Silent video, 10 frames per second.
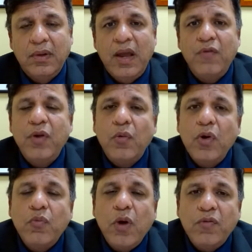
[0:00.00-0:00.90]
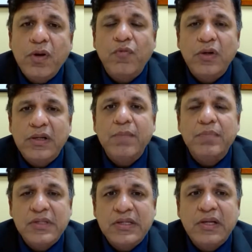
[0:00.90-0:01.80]
If you're going to work for a full-time
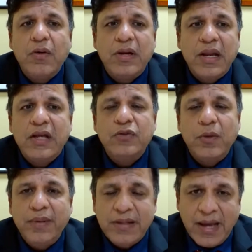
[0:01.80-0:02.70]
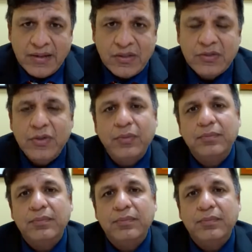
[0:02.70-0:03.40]
position on an H1B, the answer is no.